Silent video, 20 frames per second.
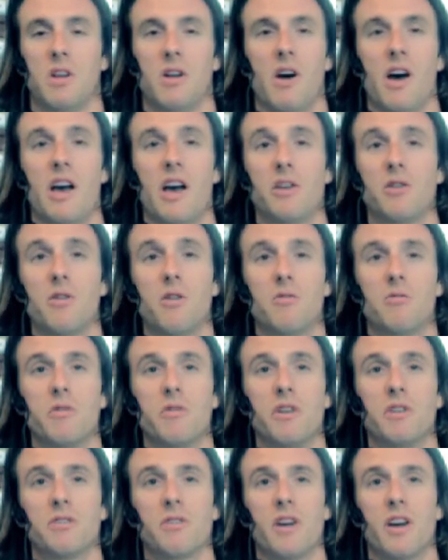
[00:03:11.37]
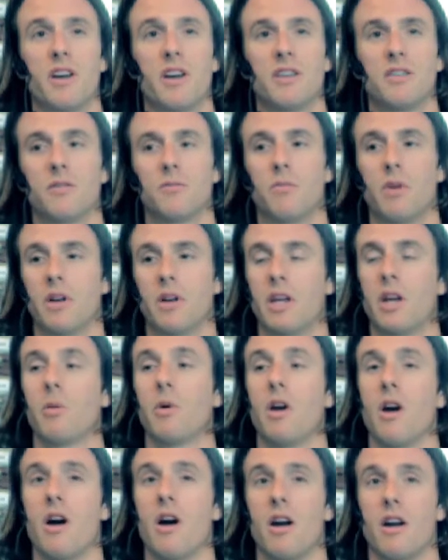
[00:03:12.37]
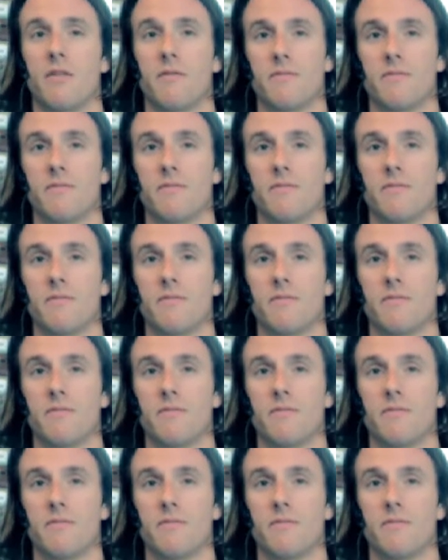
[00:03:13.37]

at your own risk, right? But here we are.